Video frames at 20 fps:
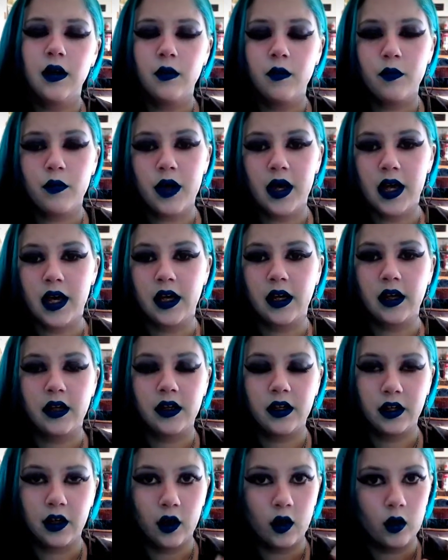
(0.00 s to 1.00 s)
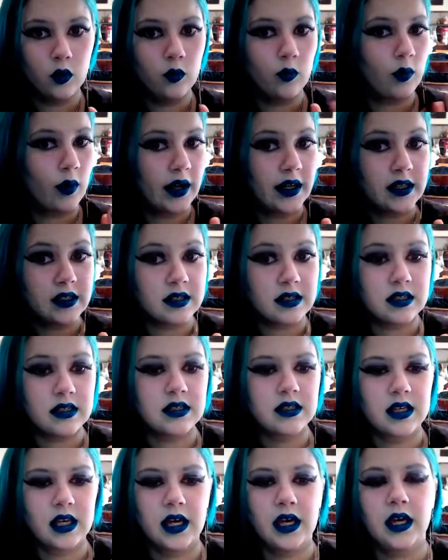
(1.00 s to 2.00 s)
Pink, brightens the
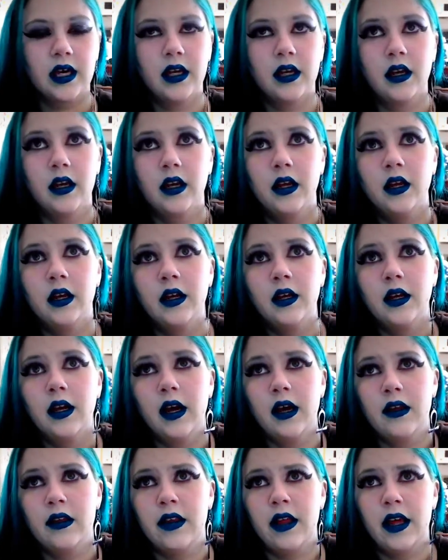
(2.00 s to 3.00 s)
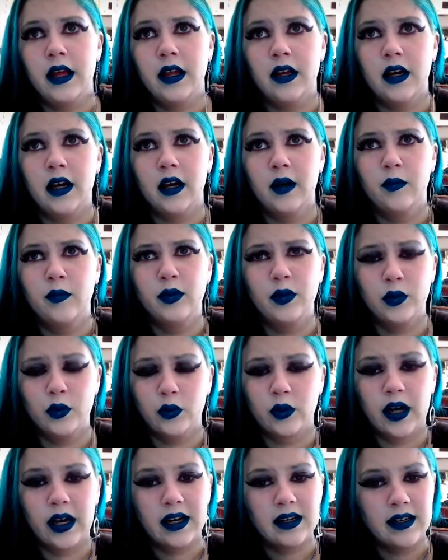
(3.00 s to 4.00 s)
skin. And then blue
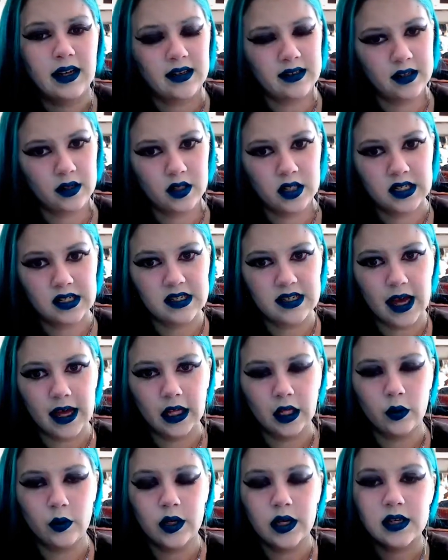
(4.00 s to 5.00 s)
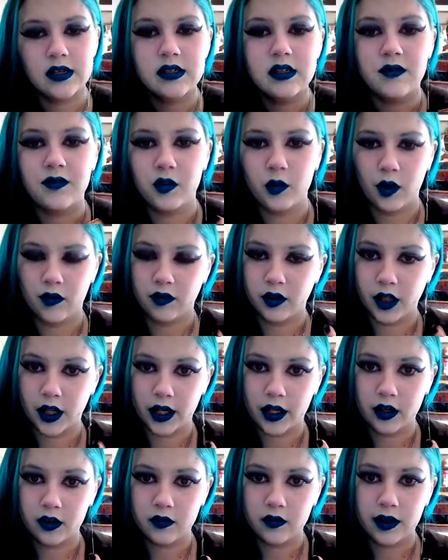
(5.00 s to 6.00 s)
kind of takes out the sallowness if you have a lot
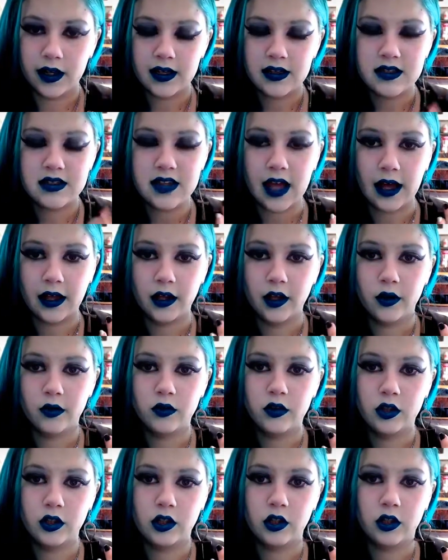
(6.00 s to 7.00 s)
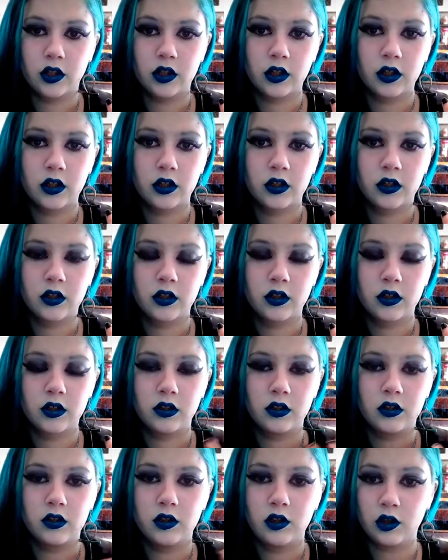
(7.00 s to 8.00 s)
of like sallow to your
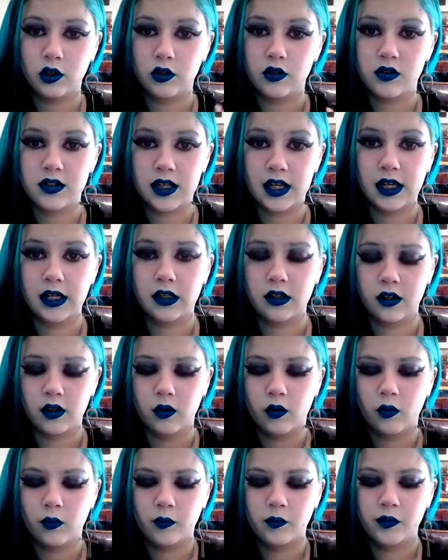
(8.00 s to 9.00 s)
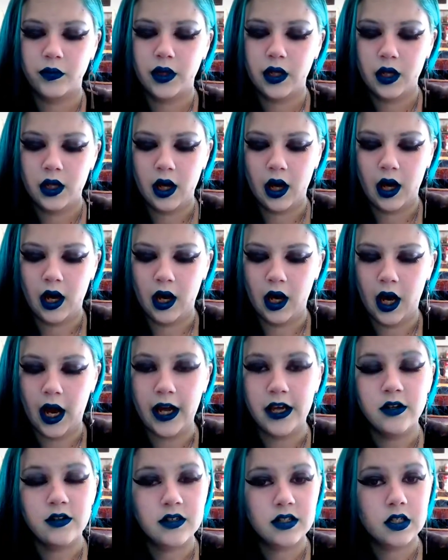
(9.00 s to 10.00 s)
skin tone. I
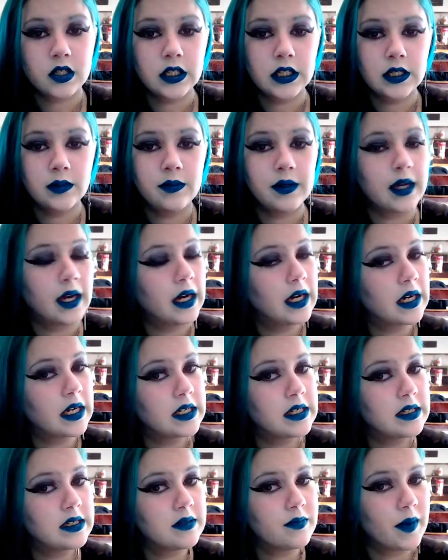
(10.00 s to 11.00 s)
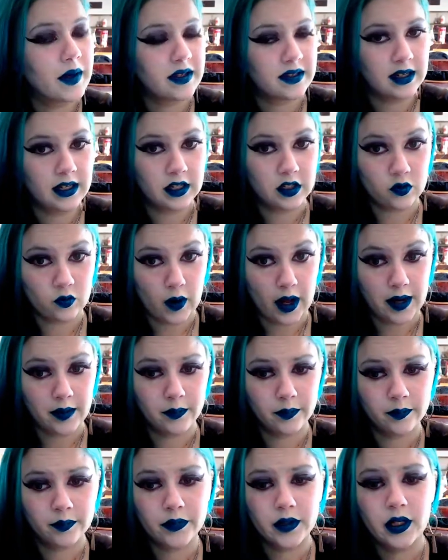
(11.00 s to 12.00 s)
use the green because my skin is red.